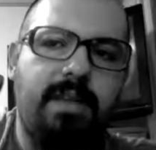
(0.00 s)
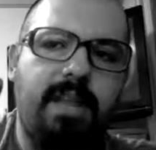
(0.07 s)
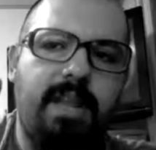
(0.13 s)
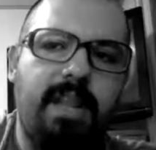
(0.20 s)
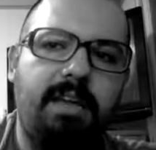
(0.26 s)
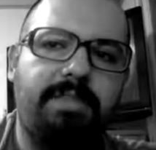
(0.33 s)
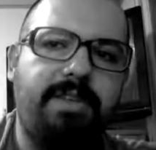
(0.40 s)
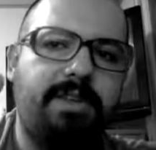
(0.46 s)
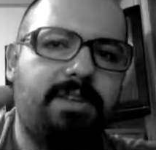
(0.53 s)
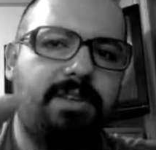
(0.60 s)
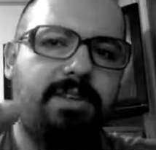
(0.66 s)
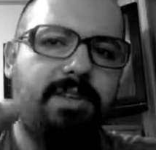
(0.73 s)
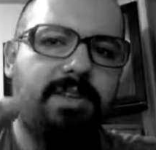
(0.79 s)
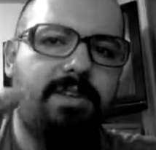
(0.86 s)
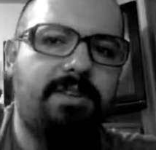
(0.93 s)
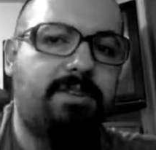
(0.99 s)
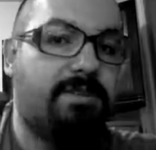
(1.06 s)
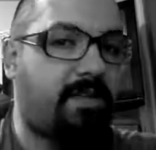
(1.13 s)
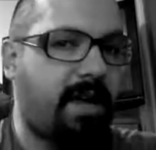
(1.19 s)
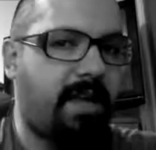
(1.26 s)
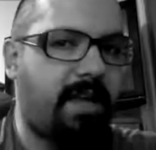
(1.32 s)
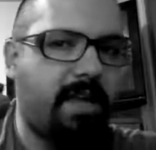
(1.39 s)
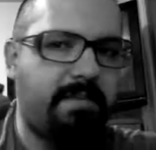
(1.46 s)
leverage,
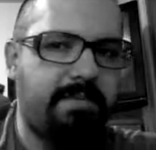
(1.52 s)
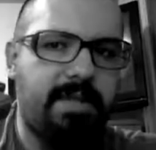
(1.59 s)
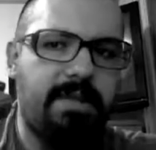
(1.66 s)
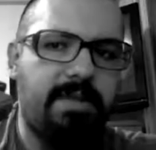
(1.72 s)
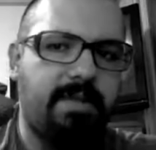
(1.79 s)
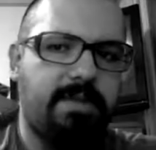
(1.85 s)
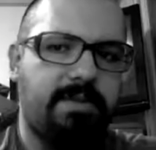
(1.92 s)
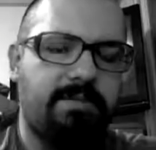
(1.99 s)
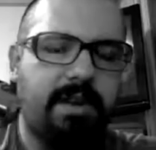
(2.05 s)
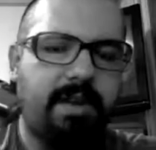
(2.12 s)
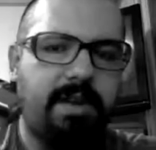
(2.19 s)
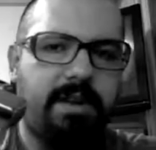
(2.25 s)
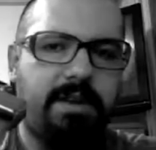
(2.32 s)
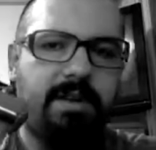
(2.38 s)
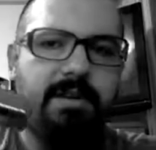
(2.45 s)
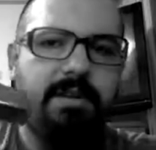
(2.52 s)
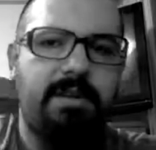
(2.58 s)
strike. I'm not gonna strike here.